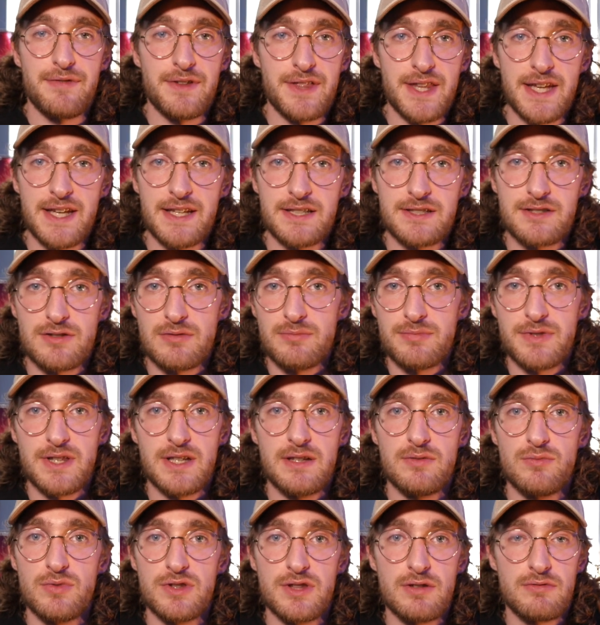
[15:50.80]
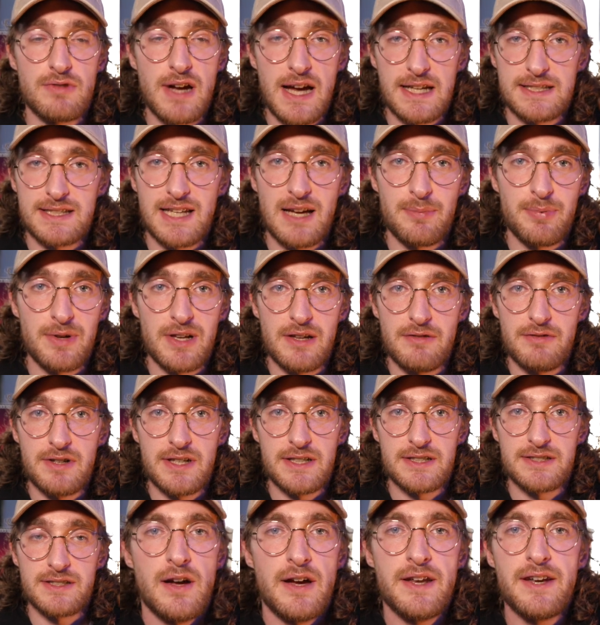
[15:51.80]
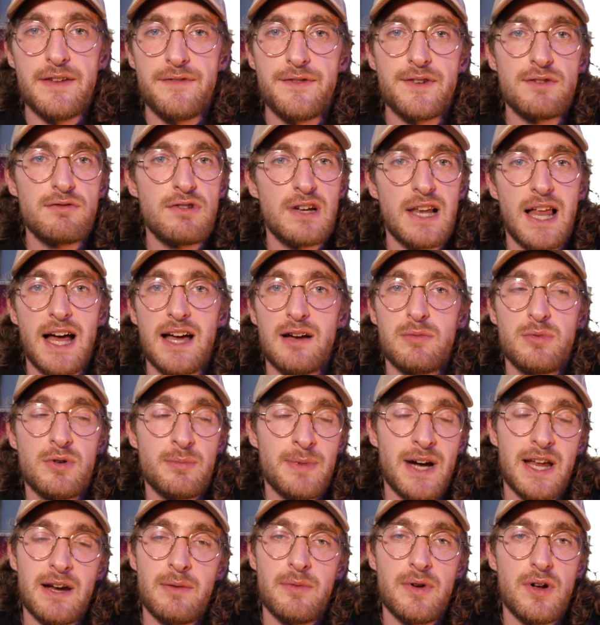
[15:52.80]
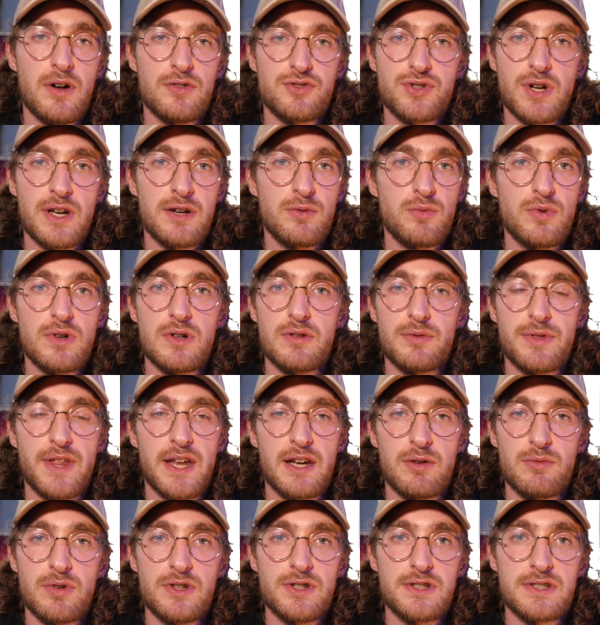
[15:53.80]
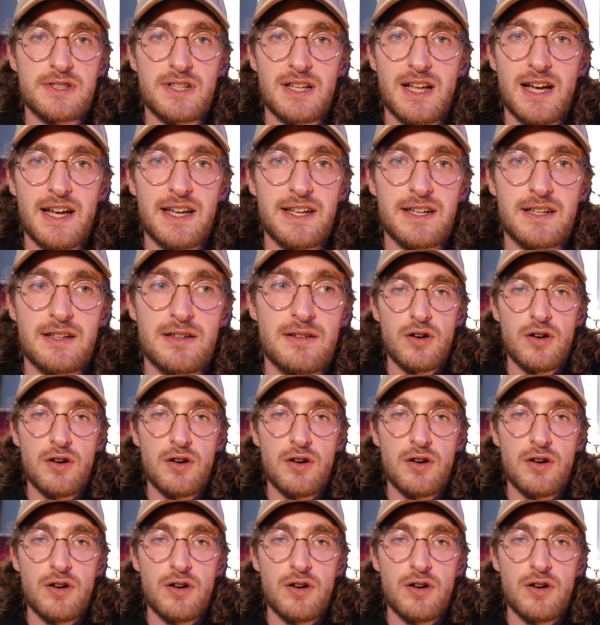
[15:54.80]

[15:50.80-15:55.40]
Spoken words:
for this, something with the right type of lyrics, and if you're reliable, man, I'm not trying to work with anyone that's like